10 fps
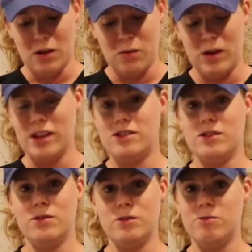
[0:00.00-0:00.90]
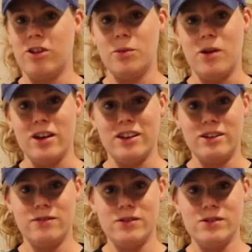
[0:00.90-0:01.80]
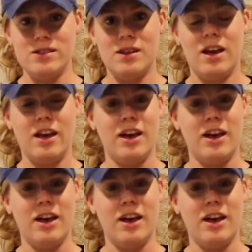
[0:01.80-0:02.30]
We do run walk intervals.